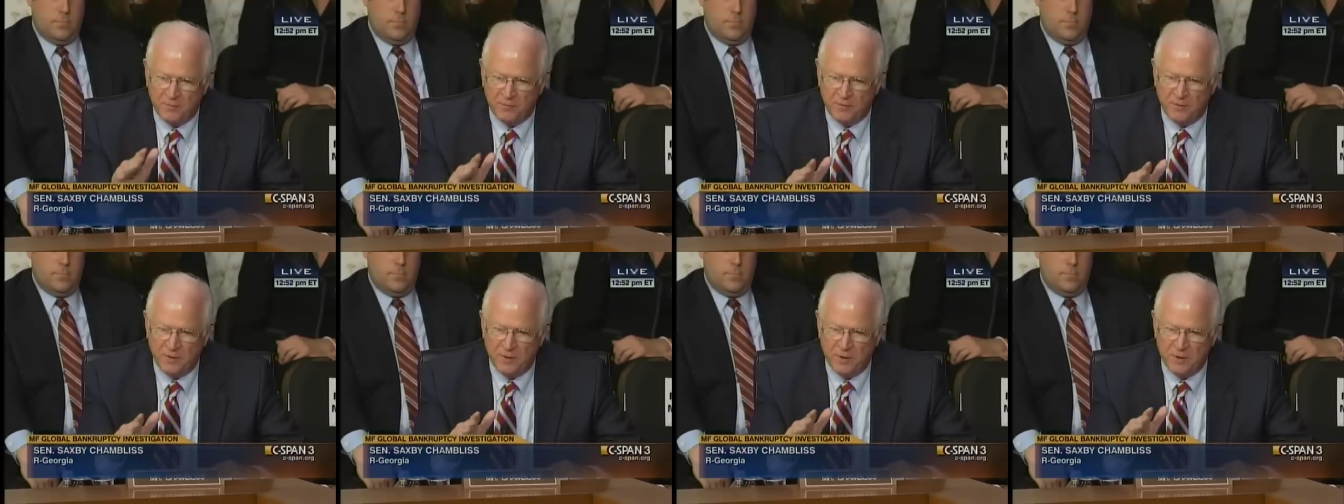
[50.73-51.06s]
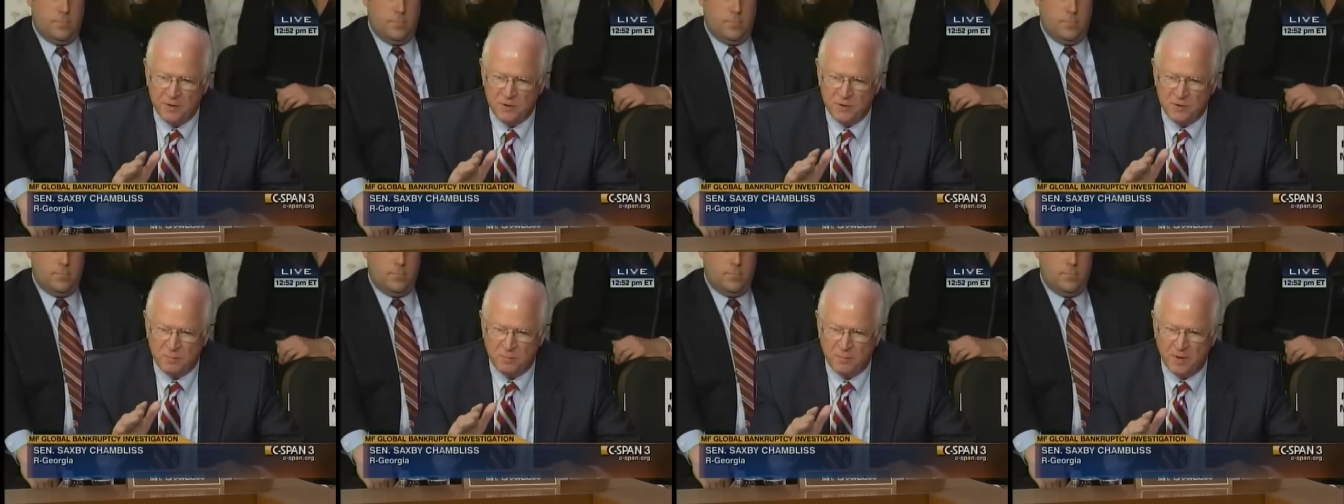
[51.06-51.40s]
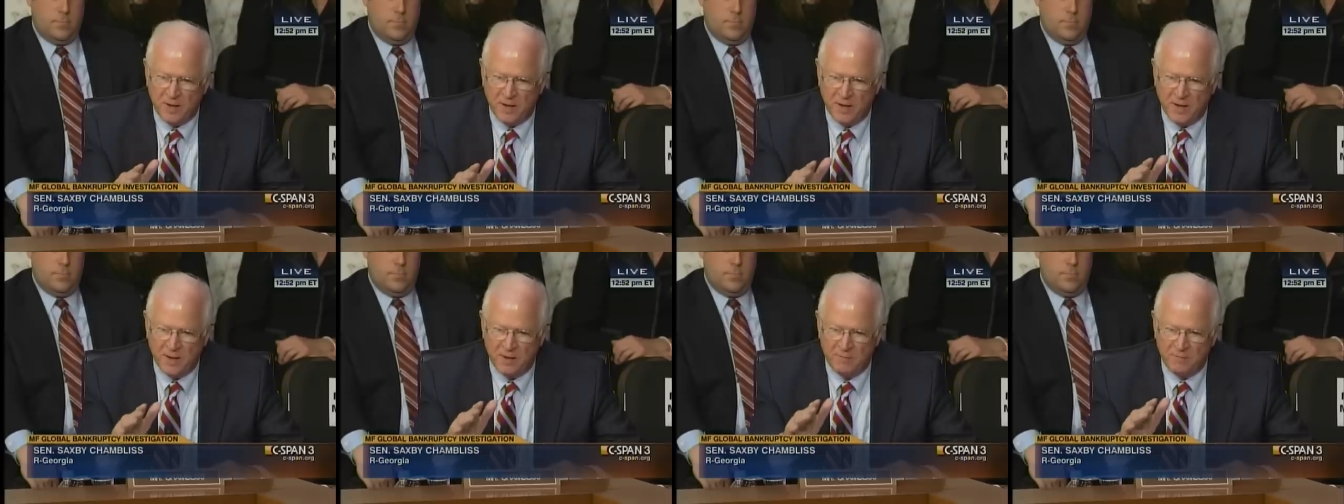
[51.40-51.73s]
trades on
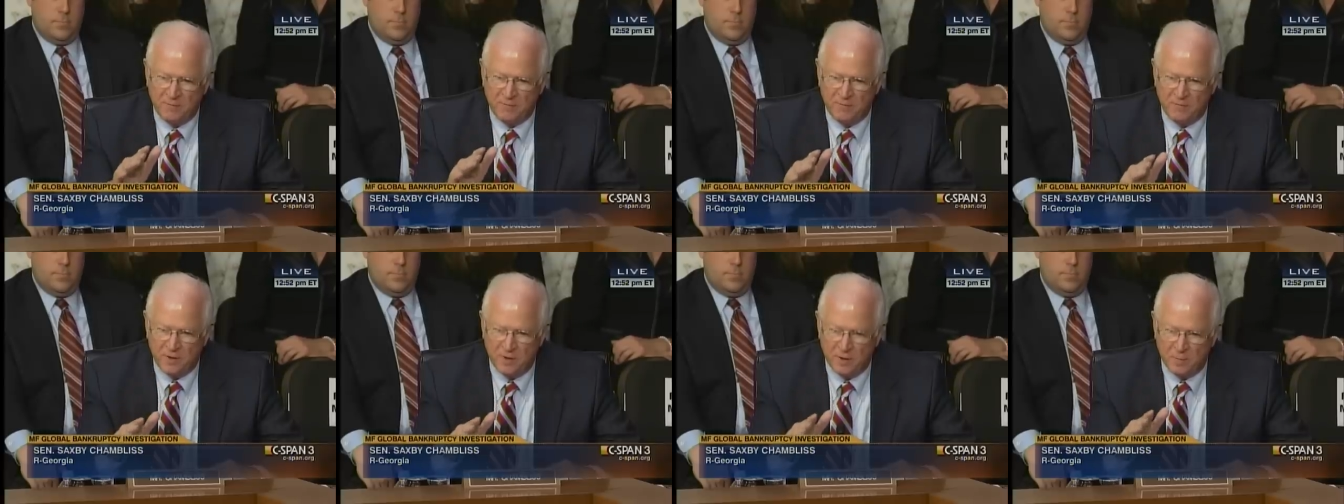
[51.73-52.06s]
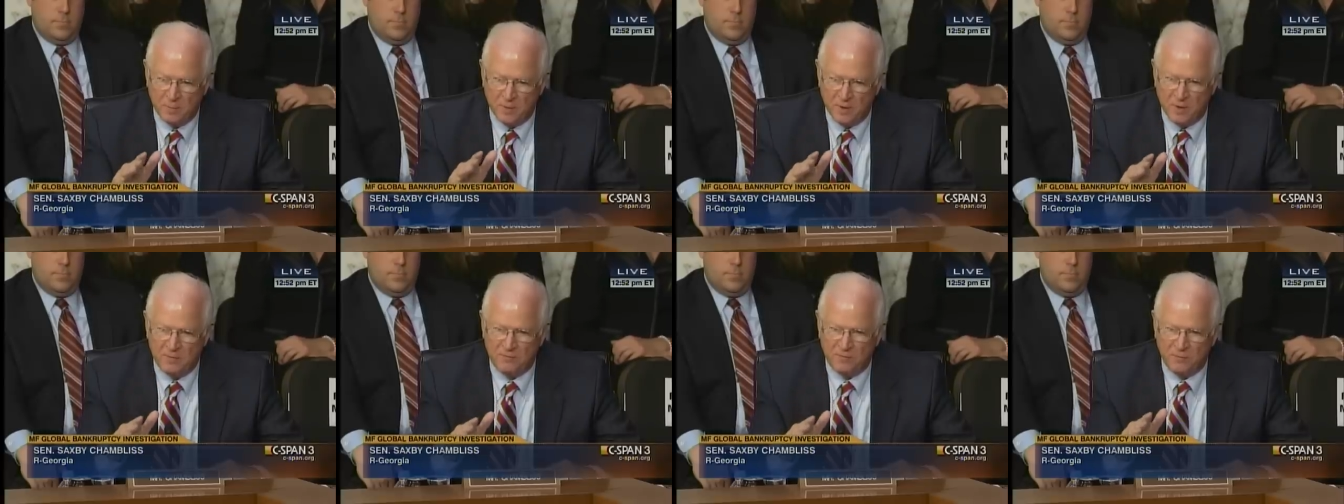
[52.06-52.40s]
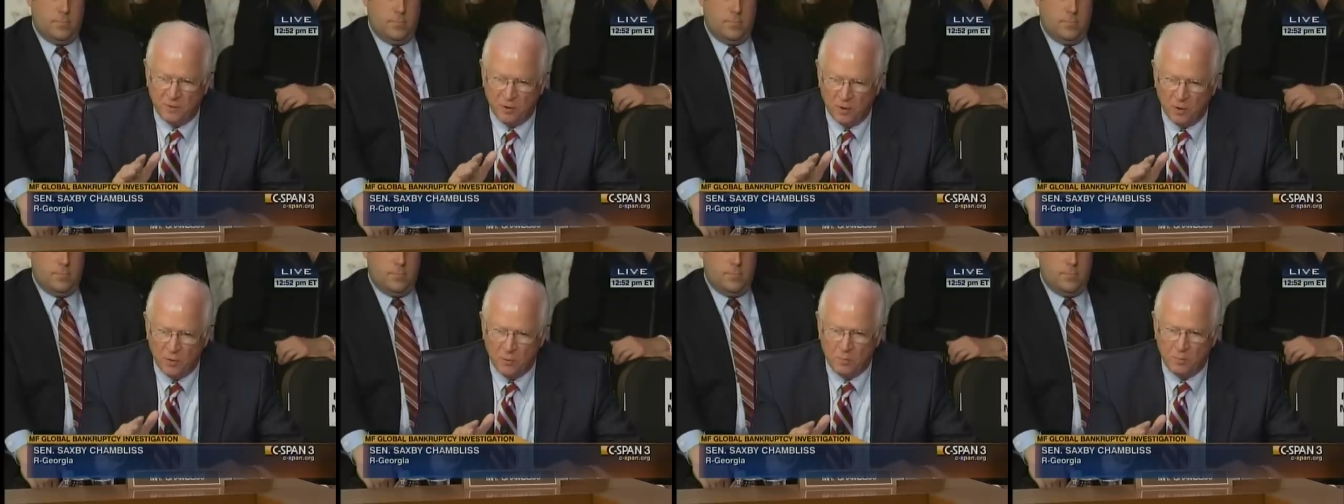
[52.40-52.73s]
behalf of MF
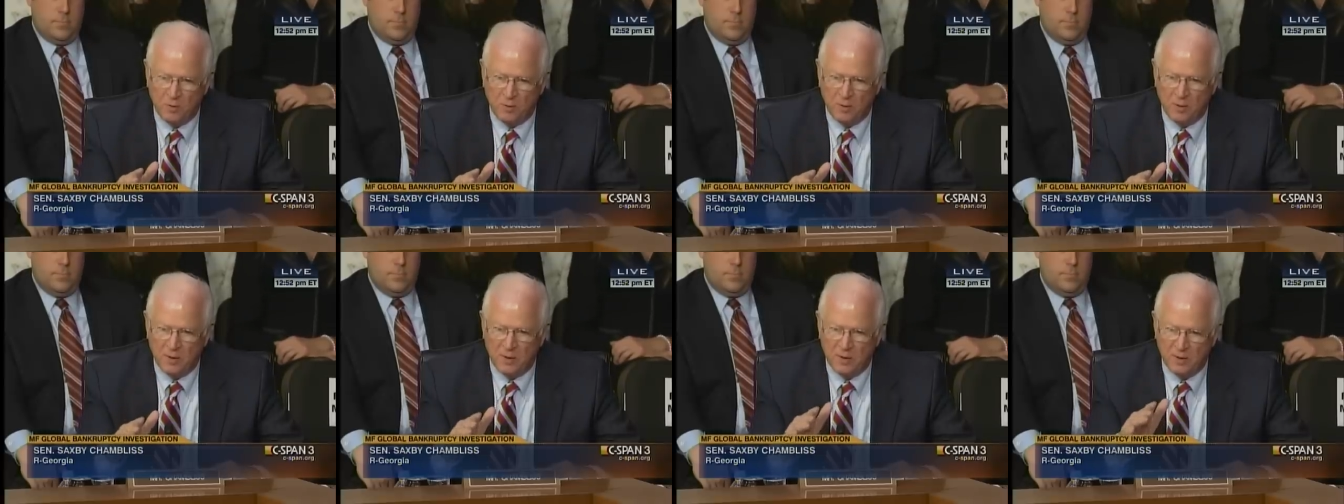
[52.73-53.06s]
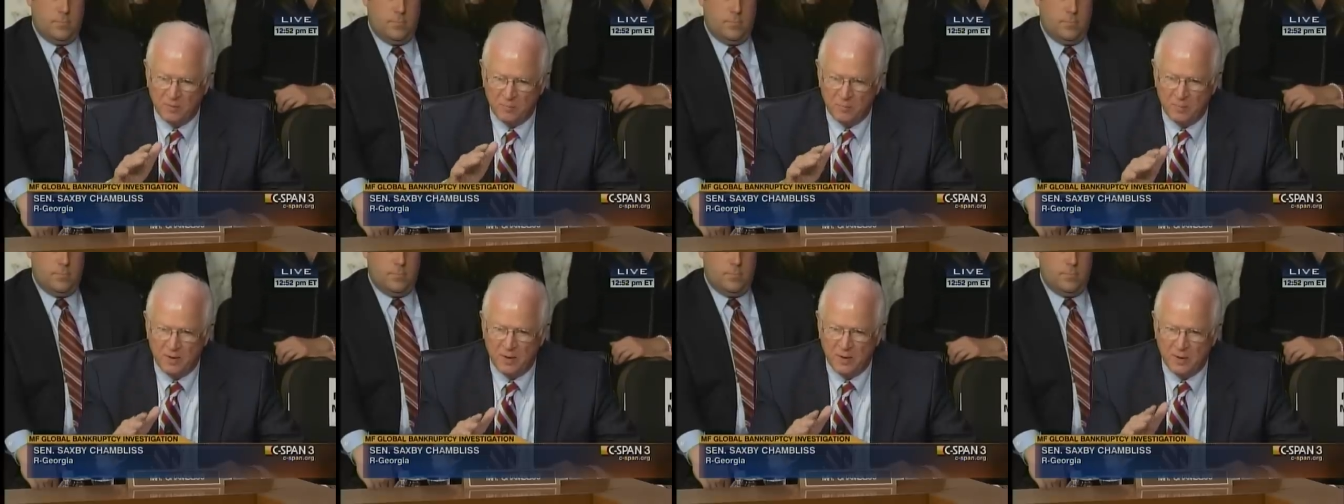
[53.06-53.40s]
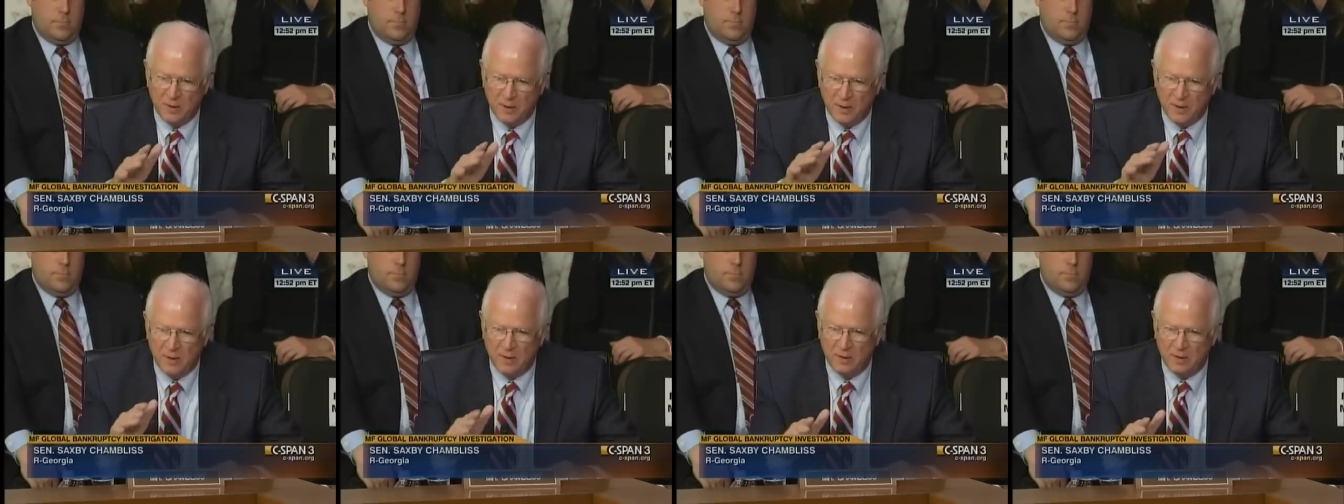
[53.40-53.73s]
Global have
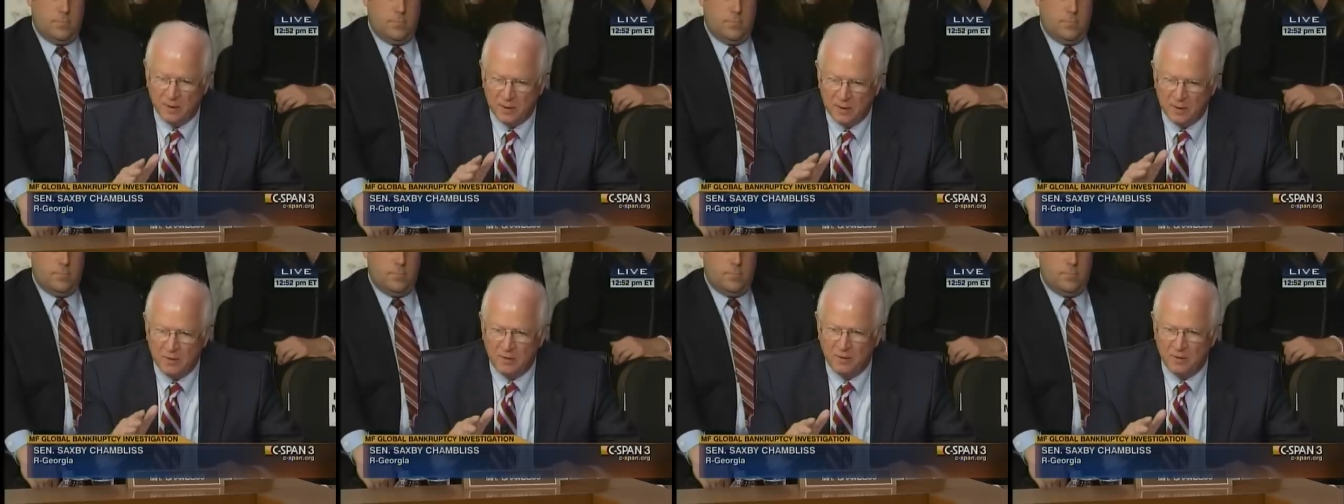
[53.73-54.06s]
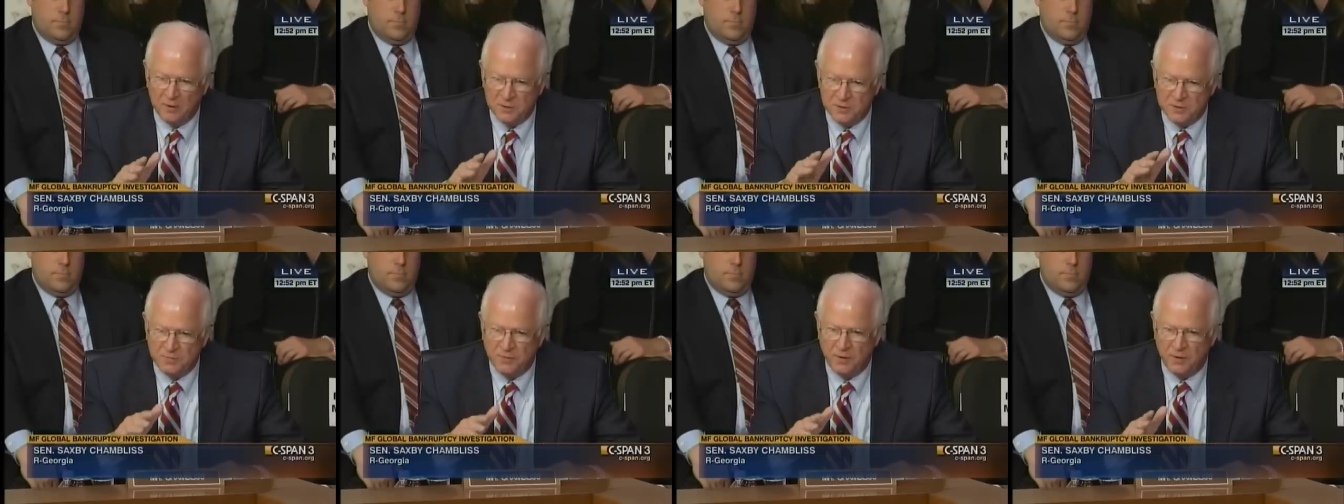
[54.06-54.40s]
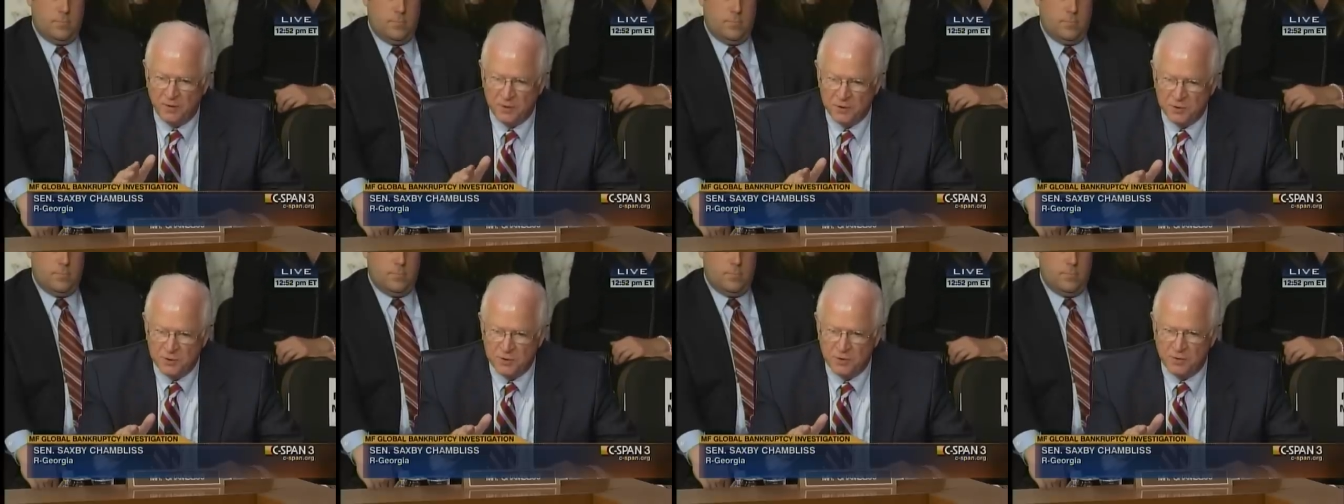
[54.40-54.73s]
been illegal as
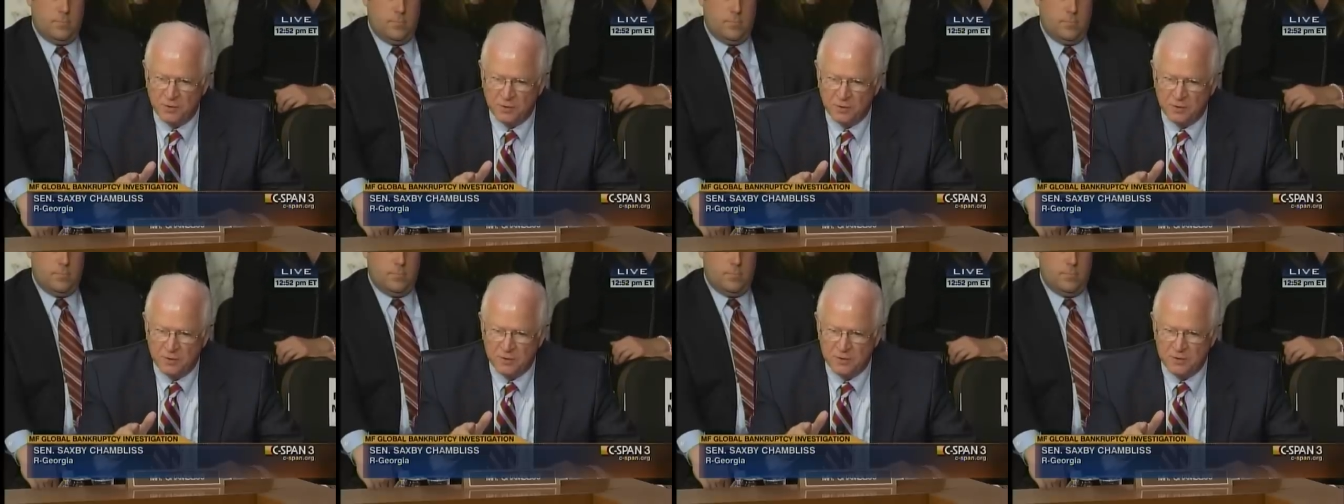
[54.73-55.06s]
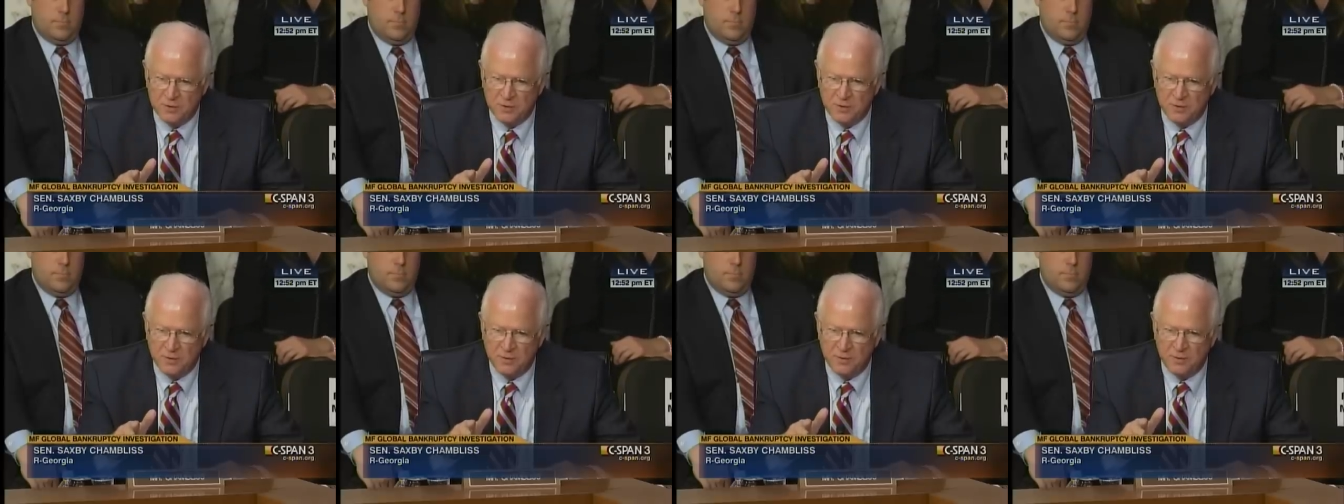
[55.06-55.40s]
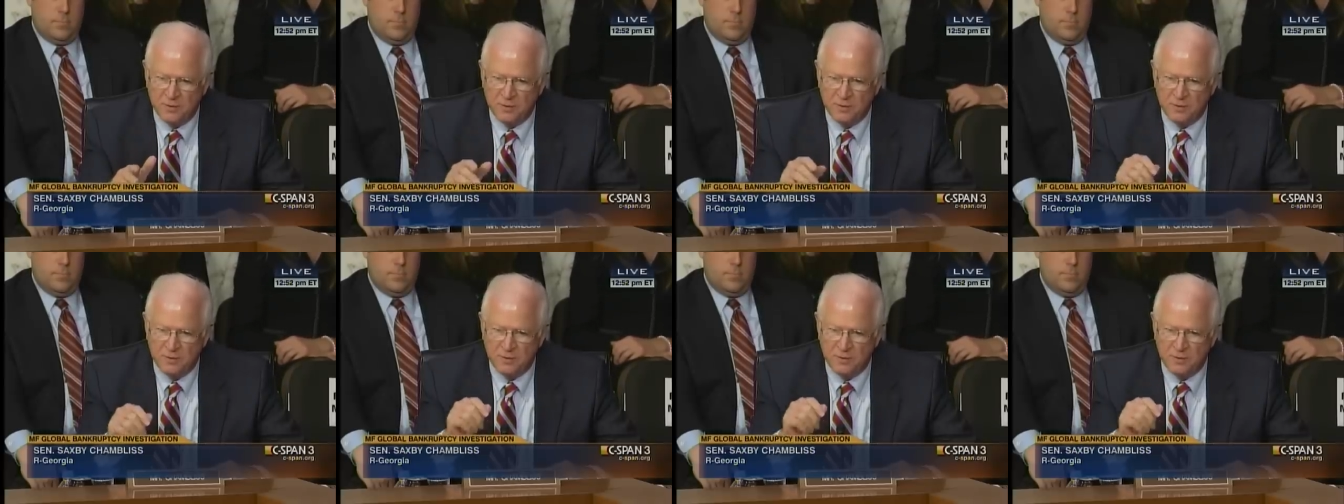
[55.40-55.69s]
far as you're concerned?